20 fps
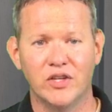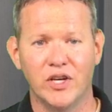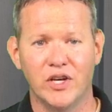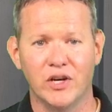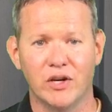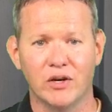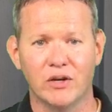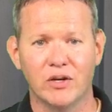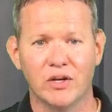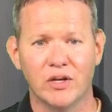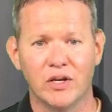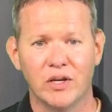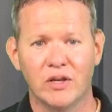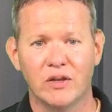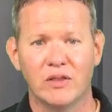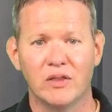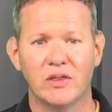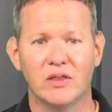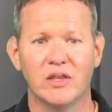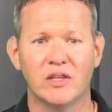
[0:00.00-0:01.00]
their cheer,
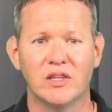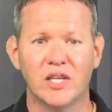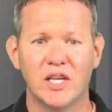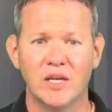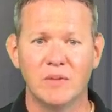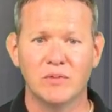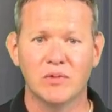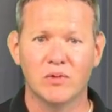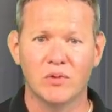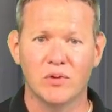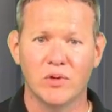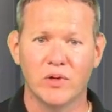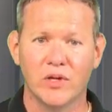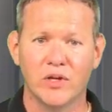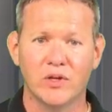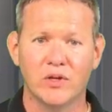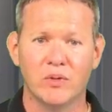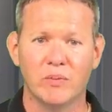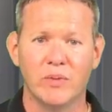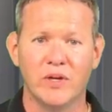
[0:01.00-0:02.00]
the team's
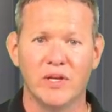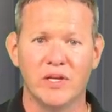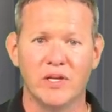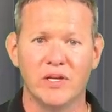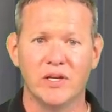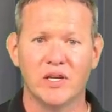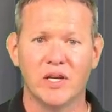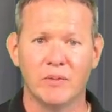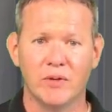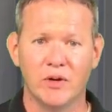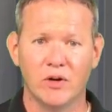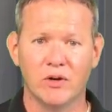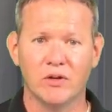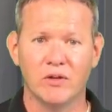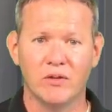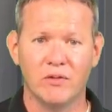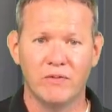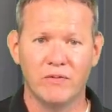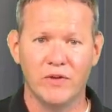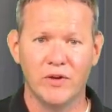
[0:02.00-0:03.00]
going to be coming
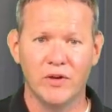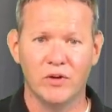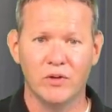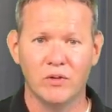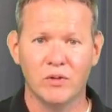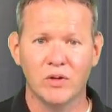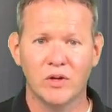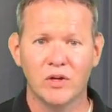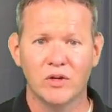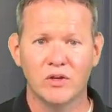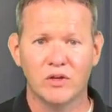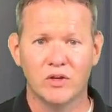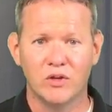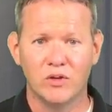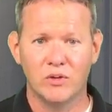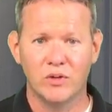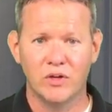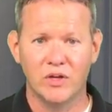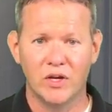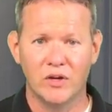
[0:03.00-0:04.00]
onto the field
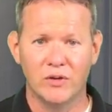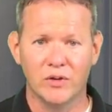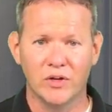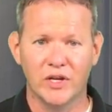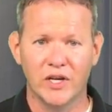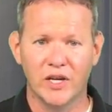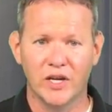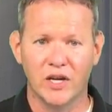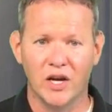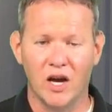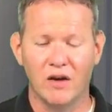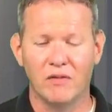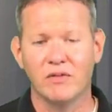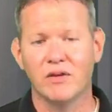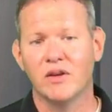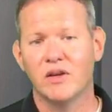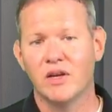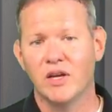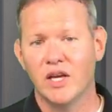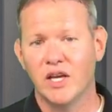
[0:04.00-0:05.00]
to do another
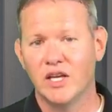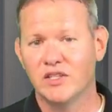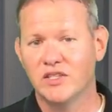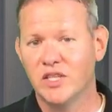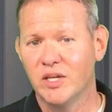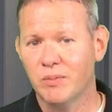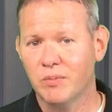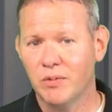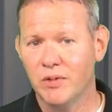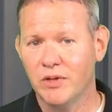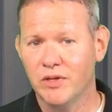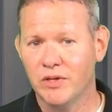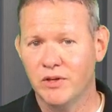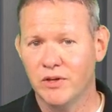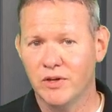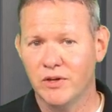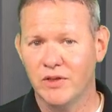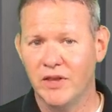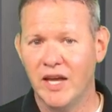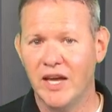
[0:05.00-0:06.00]
kickoff. It's
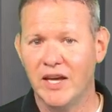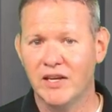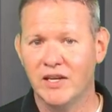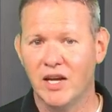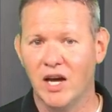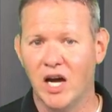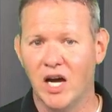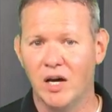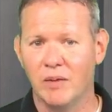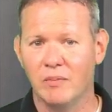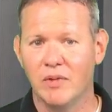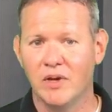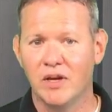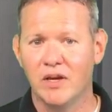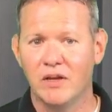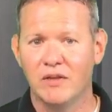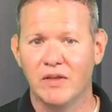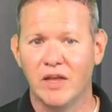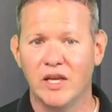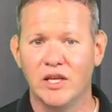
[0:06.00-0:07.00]
typically during that
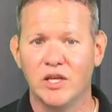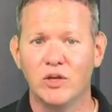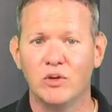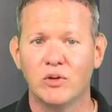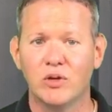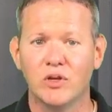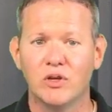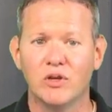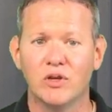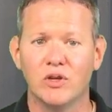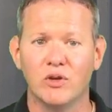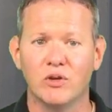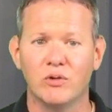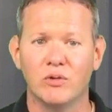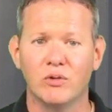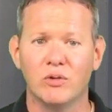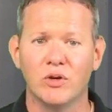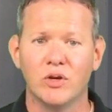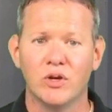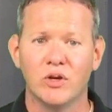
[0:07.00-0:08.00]
time that you can
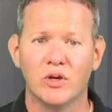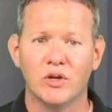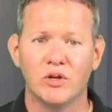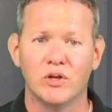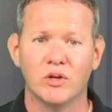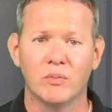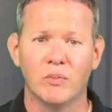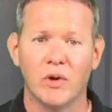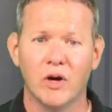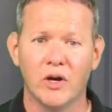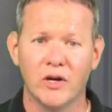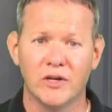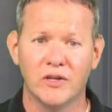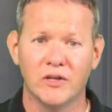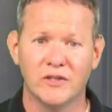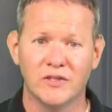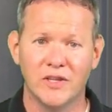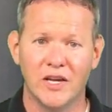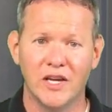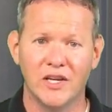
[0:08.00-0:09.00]
do your
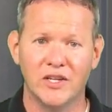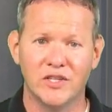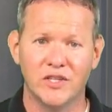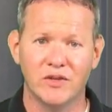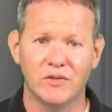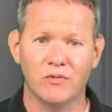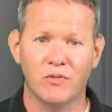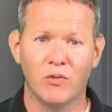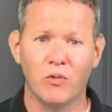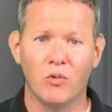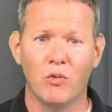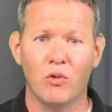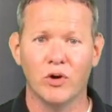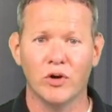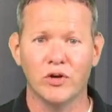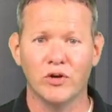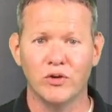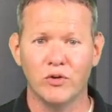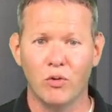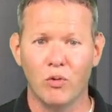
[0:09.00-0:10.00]
monetization
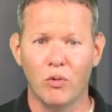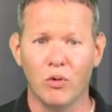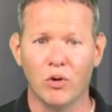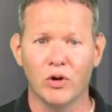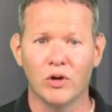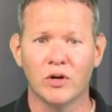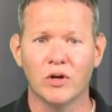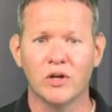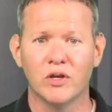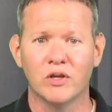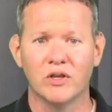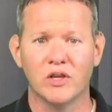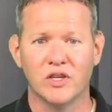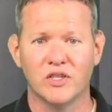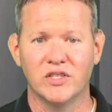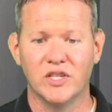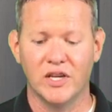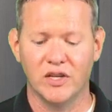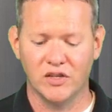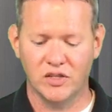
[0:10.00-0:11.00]
for your
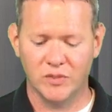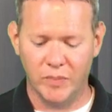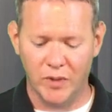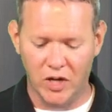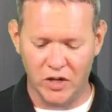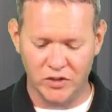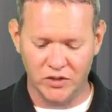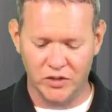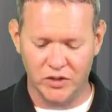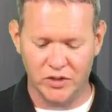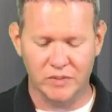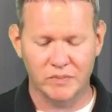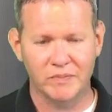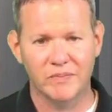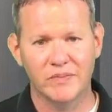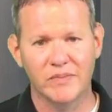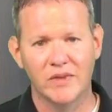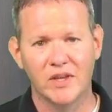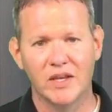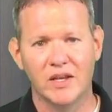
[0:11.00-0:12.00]
touchdown
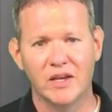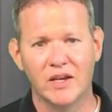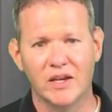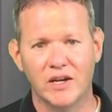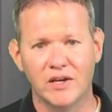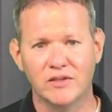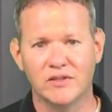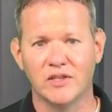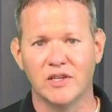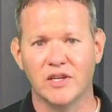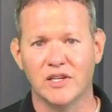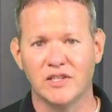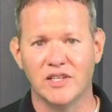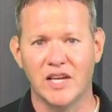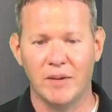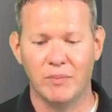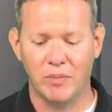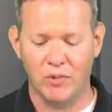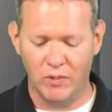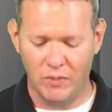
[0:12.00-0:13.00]
sponsor. Here's an
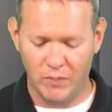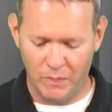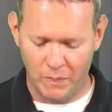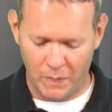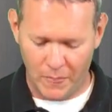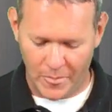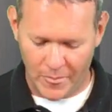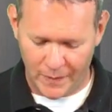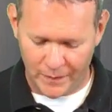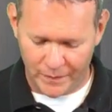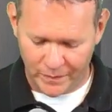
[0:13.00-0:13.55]
example.